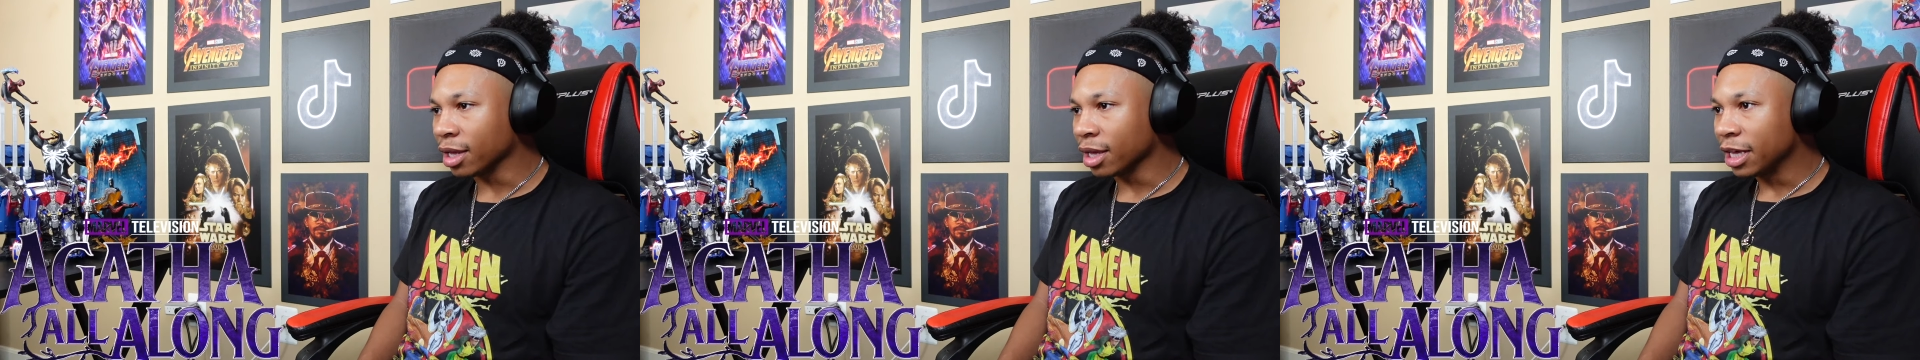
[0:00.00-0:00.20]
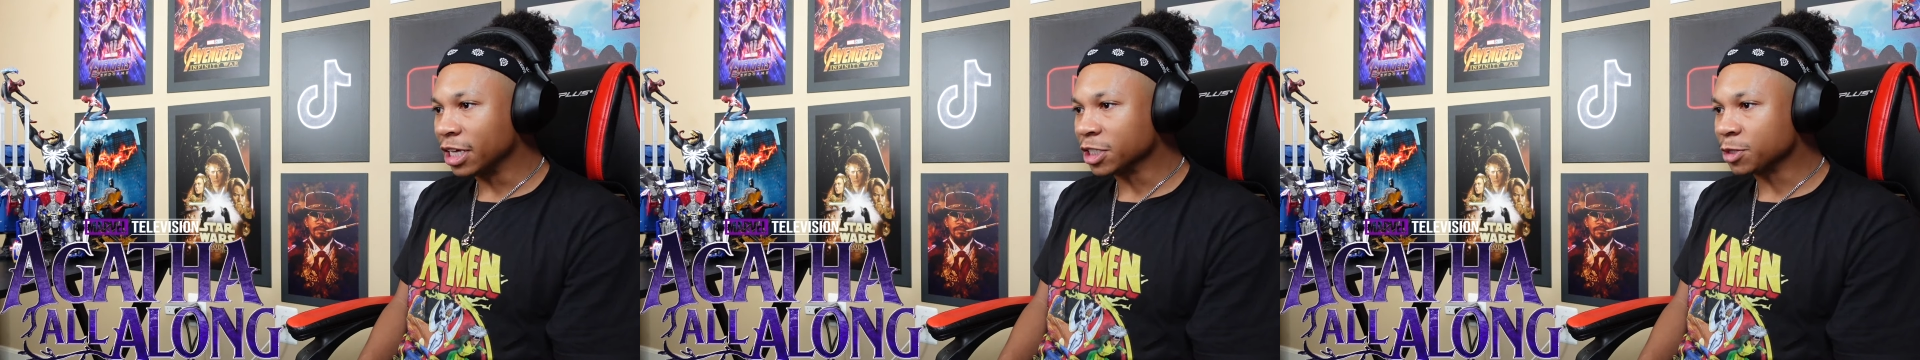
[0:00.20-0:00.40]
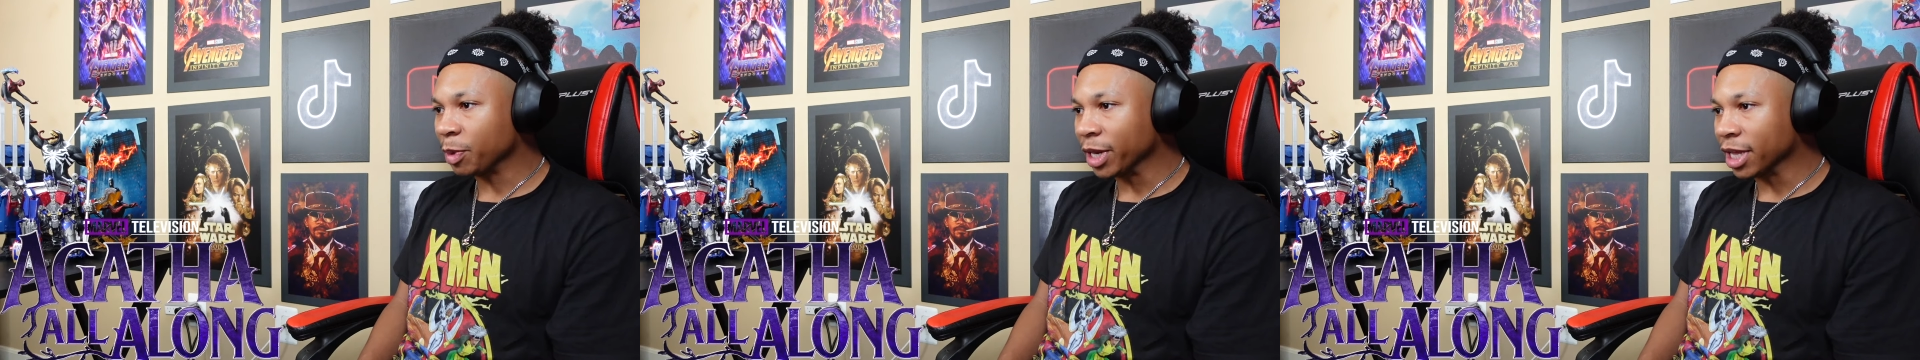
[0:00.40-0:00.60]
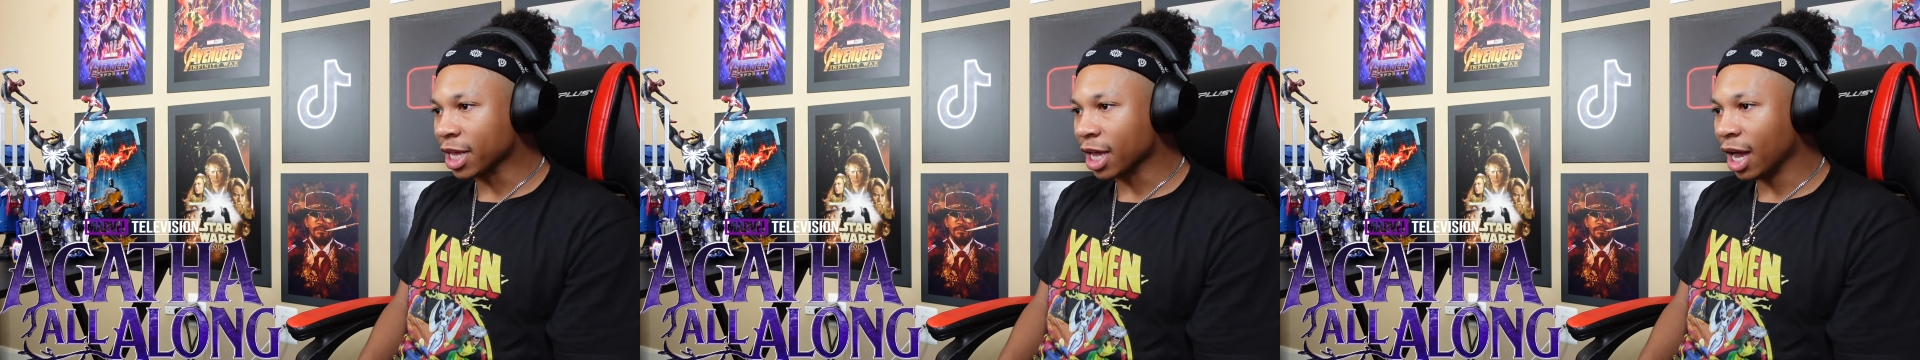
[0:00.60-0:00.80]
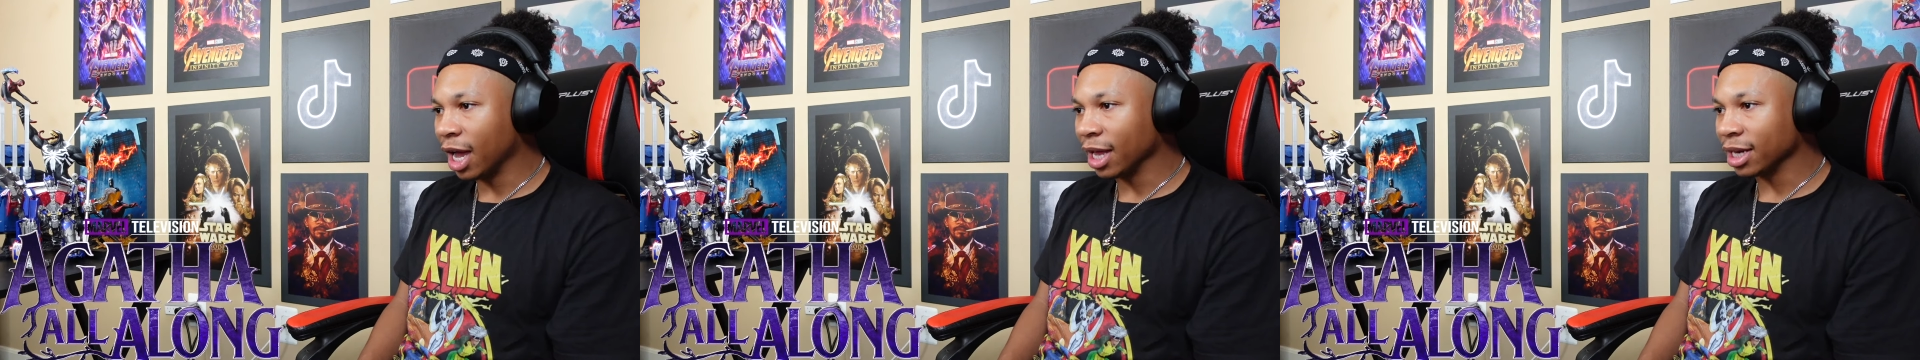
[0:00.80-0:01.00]
He's been
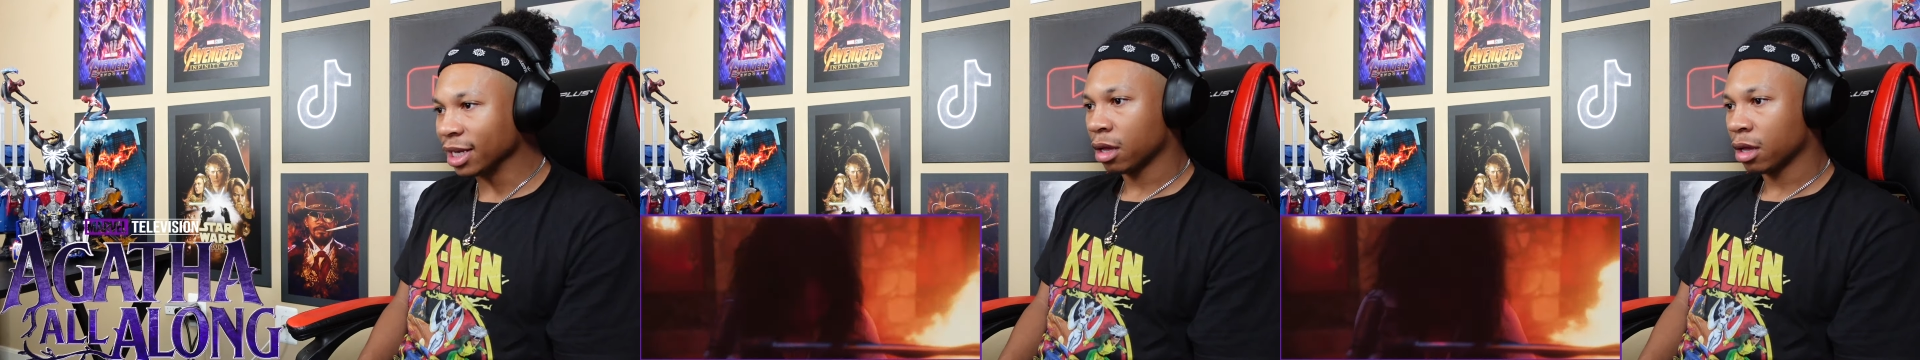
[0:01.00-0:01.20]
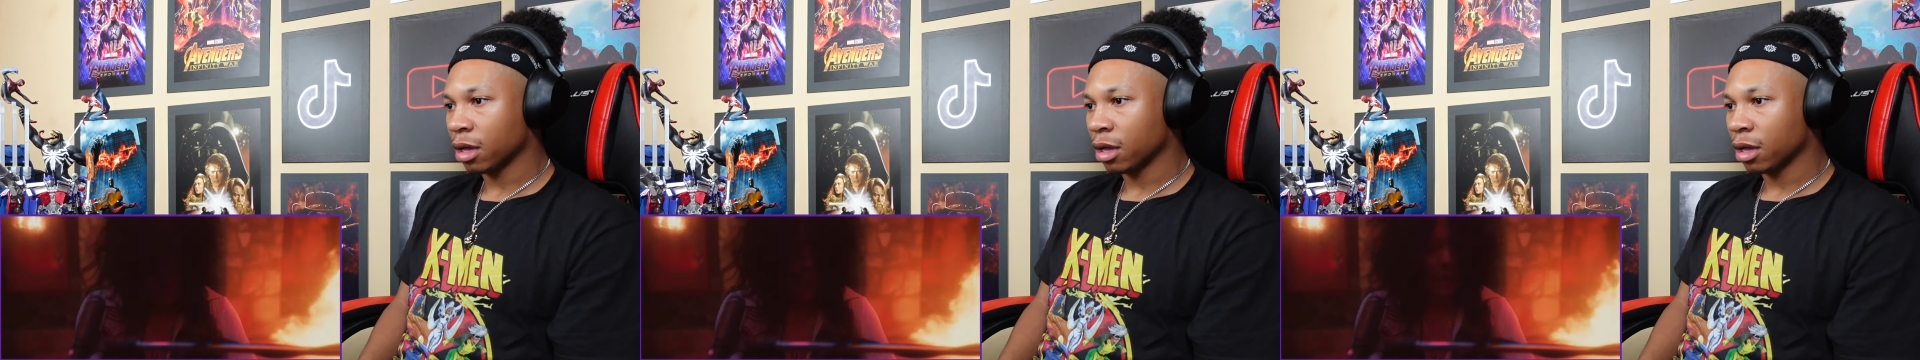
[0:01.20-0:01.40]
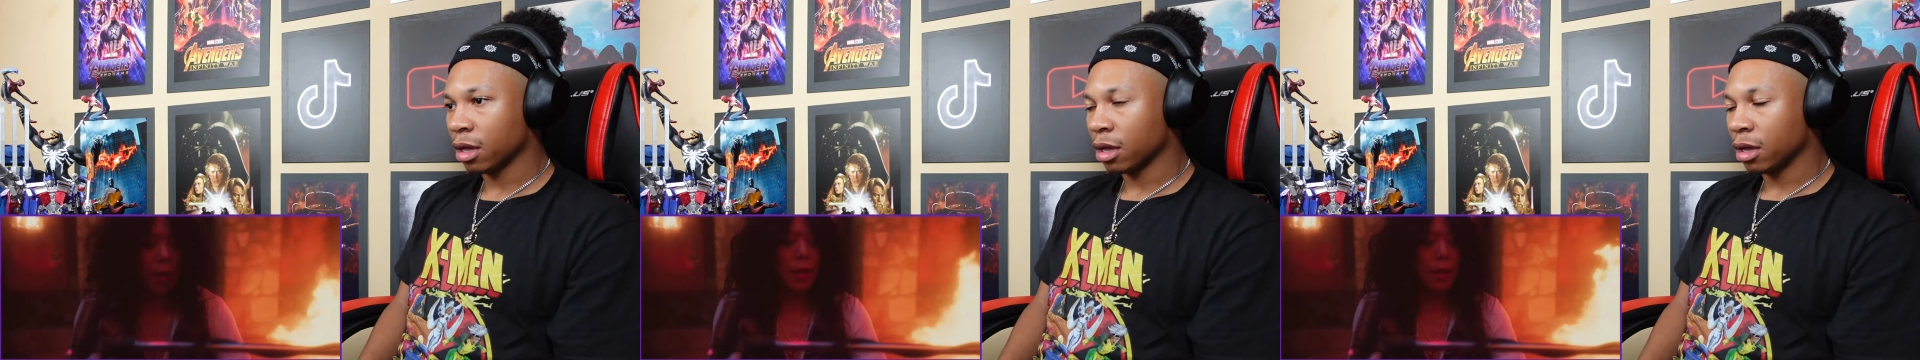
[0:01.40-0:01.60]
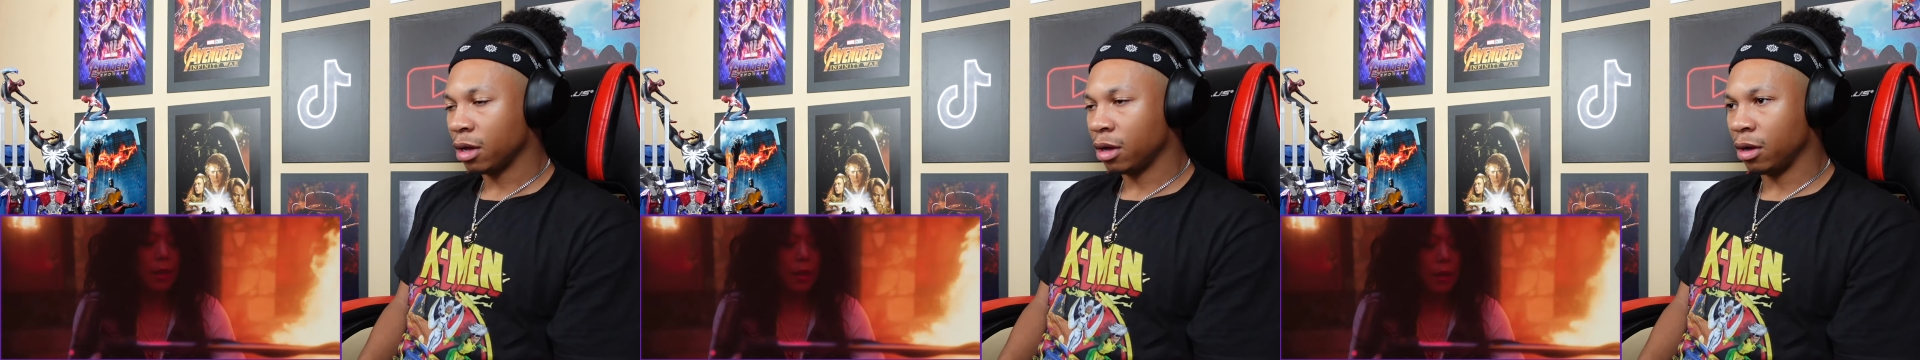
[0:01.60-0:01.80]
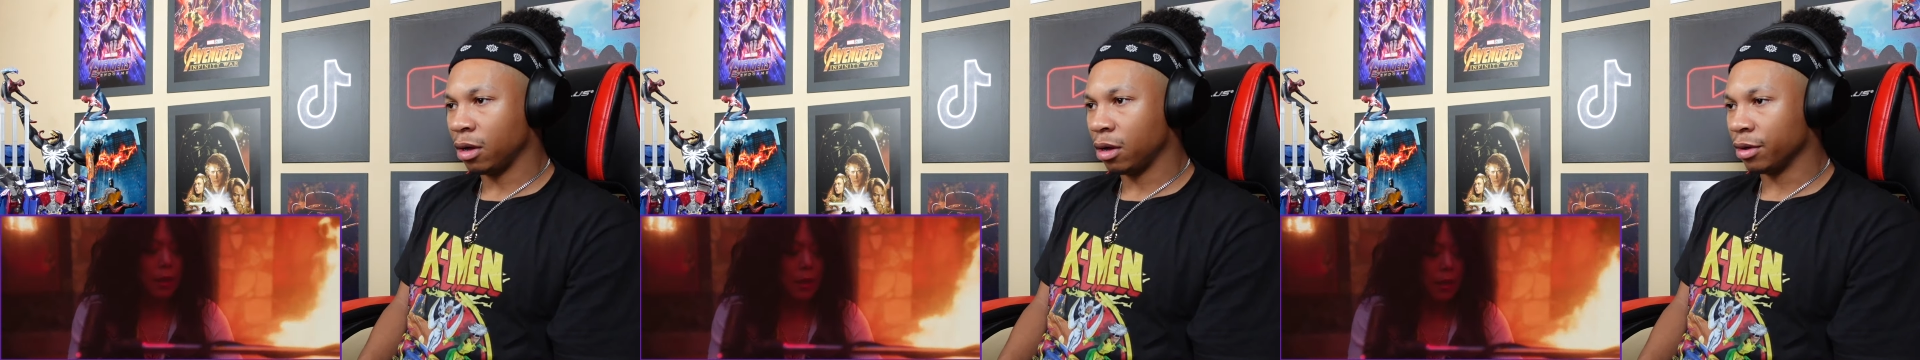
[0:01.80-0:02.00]
cut.
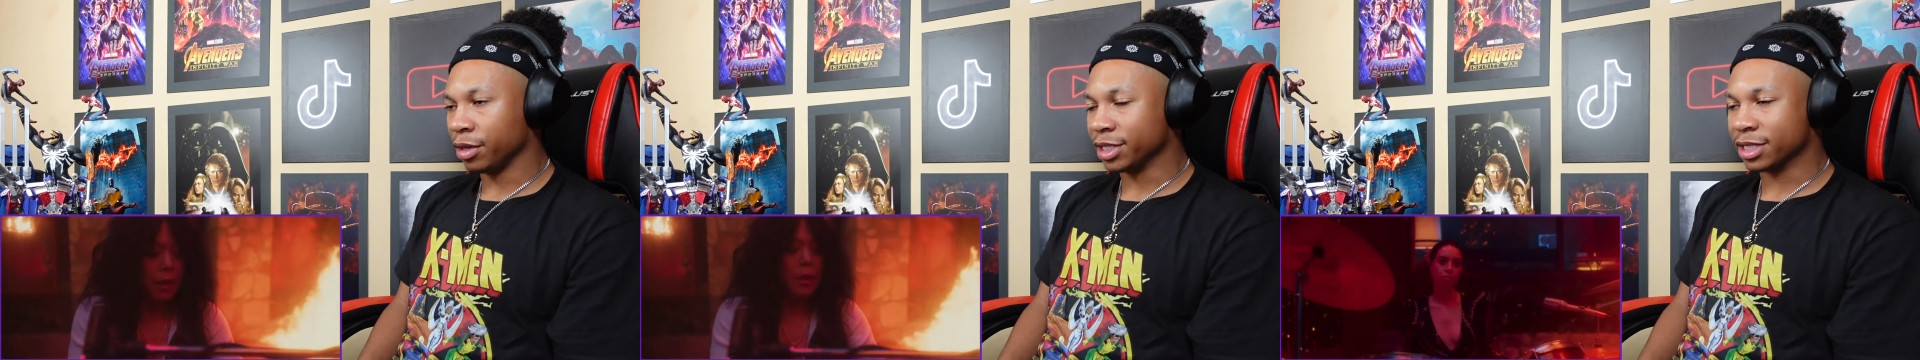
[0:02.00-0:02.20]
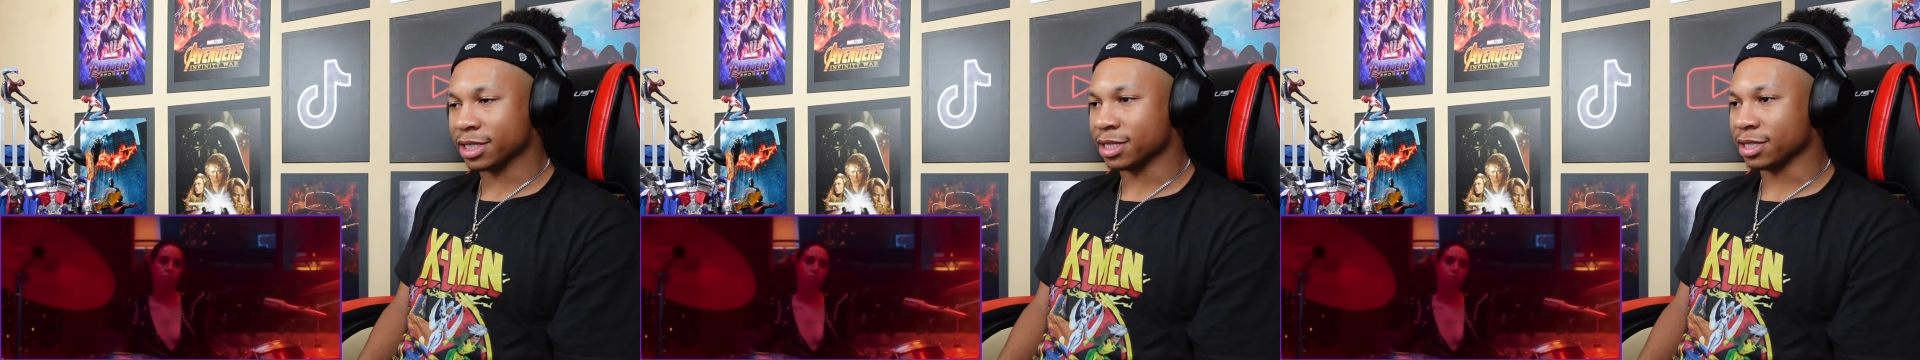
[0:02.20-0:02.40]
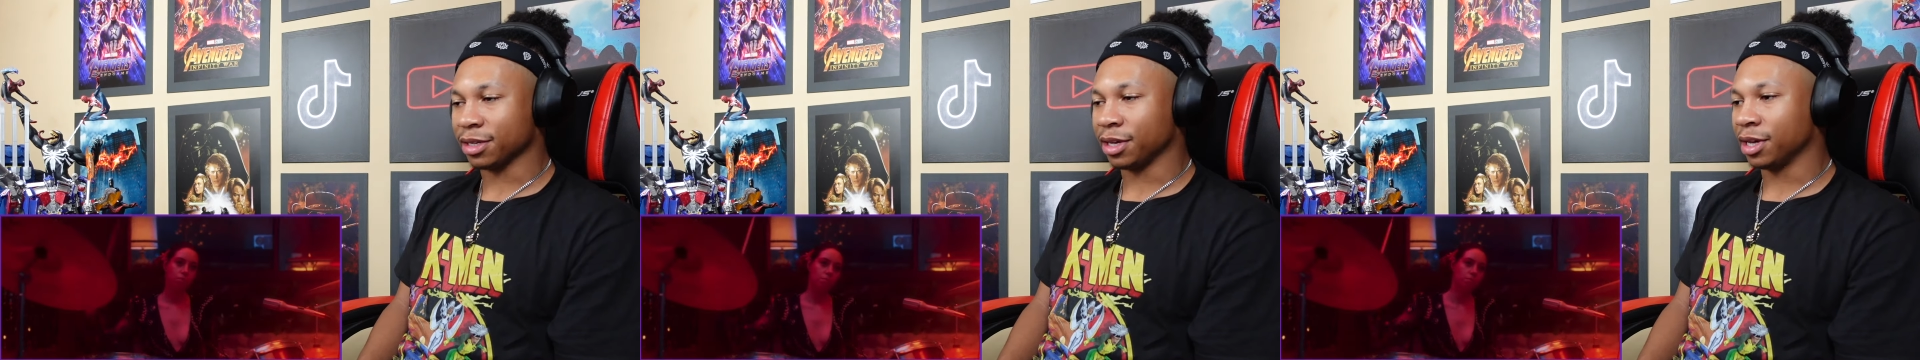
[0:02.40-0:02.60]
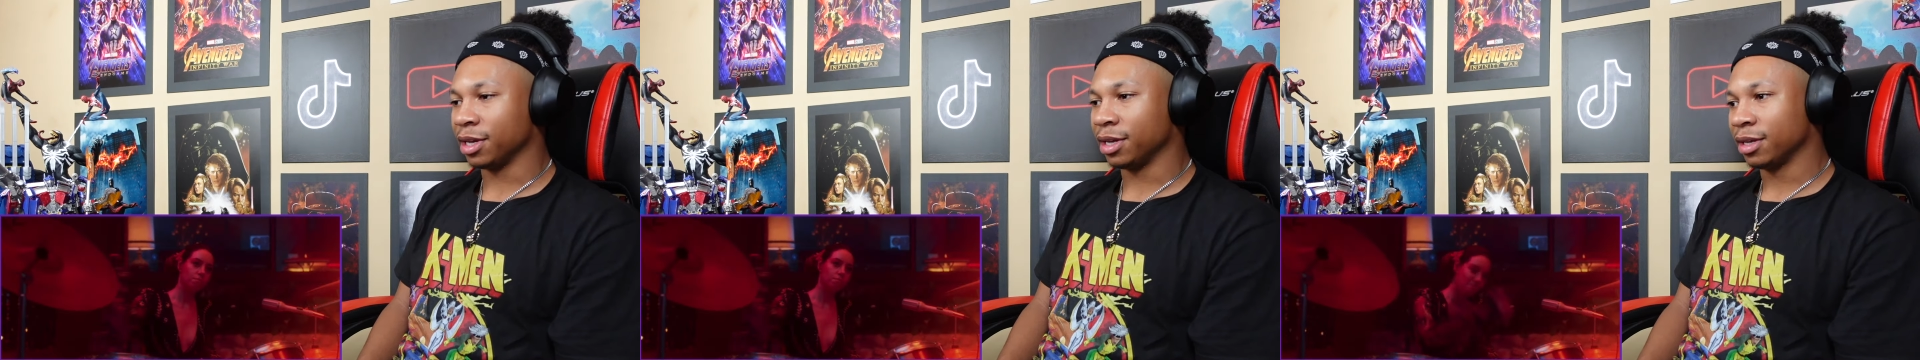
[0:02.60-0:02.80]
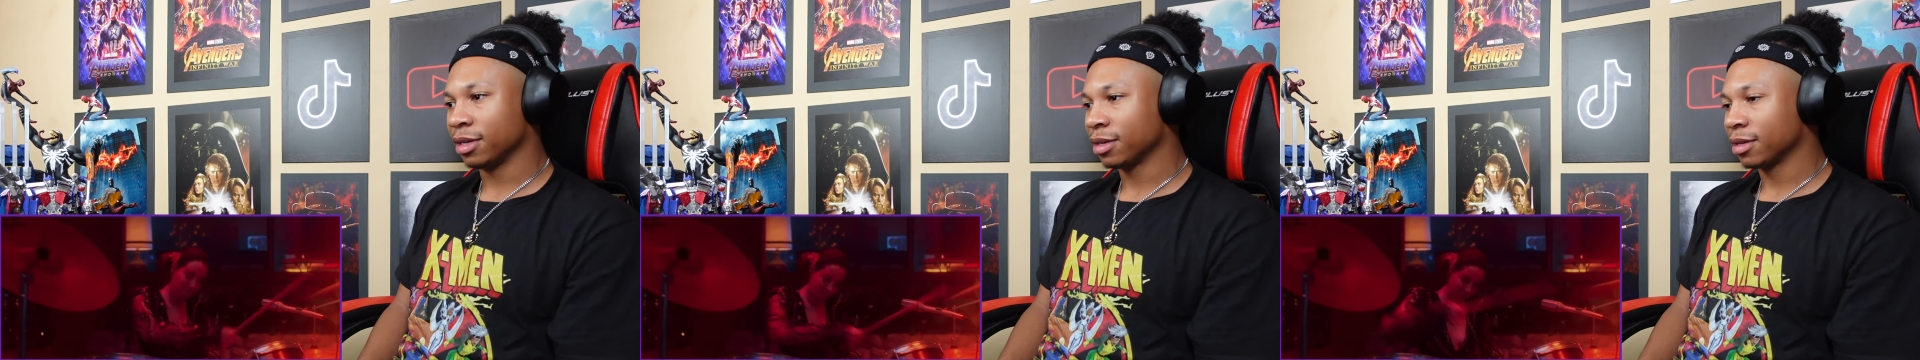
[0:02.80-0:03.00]
Oh, this is good.